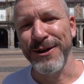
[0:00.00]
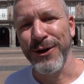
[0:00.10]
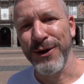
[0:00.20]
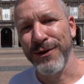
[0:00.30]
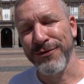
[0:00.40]
a
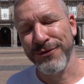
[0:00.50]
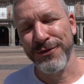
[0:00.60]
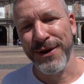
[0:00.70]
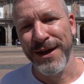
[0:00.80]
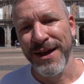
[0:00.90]
lot of
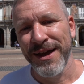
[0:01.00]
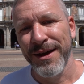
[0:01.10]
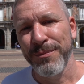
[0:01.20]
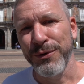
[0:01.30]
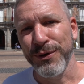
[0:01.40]

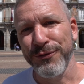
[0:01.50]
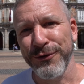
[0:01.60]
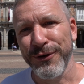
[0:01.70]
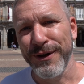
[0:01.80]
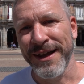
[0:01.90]

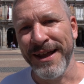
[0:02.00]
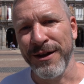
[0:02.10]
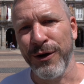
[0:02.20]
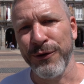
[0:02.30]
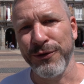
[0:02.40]
beautiful
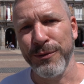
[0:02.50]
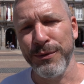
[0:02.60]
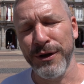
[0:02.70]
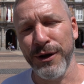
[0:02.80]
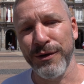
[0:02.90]
and also a
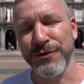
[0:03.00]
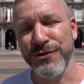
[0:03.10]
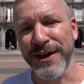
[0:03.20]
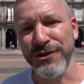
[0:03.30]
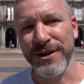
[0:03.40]
lot of
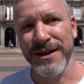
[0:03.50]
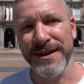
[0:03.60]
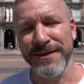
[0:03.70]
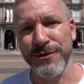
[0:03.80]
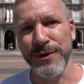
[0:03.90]
tragical
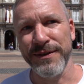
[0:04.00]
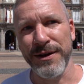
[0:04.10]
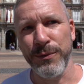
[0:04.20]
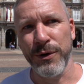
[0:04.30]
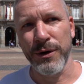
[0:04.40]
history.
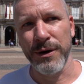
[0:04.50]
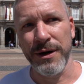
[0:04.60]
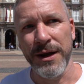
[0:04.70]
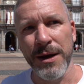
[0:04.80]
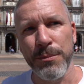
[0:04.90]
There
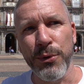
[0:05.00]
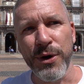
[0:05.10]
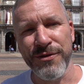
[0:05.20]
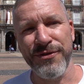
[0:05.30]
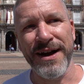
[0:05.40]
were
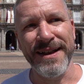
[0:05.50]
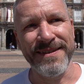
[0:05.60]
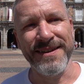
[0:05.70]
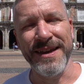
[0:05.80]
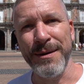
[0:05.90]

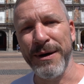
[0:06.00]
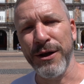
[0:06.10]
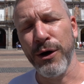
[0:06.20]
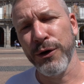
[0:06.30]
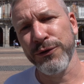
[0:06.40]
bullfights here, but
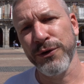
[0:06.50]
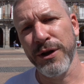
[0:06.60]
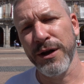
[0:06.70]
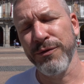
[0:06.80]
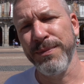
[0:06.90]
also a
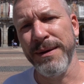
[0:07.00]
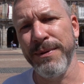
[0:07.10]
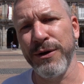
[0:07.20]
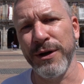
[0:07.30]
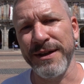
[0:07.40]
lot of
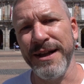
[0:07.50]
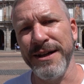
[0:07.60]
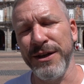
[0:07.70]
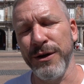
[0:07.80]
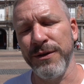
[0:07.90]
people got
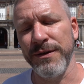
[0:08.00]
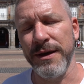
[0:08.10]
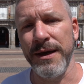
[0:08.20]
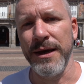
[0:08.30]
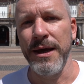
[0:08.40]
killed here on
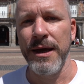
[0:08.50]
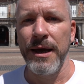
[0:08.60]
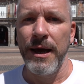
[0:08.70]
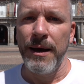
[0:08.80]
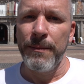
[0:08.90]
the
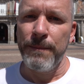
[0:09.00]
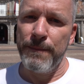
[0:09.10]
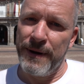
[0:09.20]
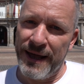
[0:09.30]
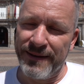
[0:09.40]

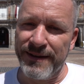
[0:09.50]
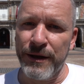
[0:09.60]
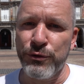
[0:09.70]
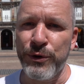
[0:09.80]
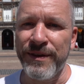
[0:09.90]

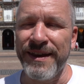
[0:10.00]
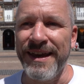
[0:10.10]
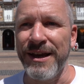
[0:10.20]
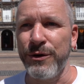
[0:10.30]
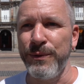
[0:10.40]
plaza during the
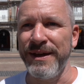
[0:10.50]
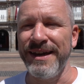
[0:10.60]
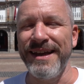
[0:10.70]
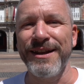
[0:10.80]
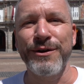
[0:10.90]

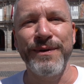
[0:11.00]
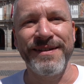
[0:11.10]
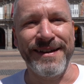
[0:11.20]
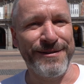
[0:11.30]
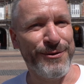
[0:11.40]

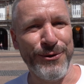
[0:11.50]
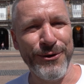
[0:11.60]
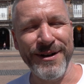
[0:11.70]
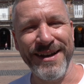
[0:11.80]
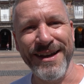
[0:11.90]

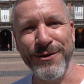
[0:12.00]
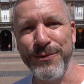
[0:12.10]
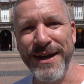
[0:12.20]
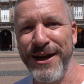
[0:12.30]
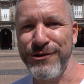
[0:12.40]

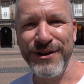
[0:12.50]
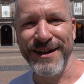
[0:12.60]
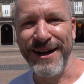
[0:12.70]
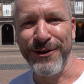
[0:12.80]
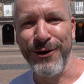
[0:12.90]

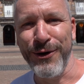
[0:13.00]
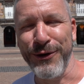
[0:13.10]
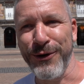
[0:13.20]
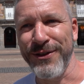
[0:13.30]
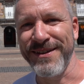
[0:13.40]
Inquisition, I don't know how
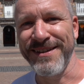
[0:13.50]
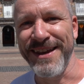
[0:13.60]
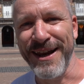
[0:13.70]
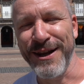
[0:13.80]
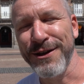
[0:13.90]
you call this in
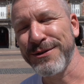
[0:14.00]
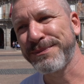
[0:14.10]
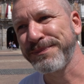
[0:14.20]
English.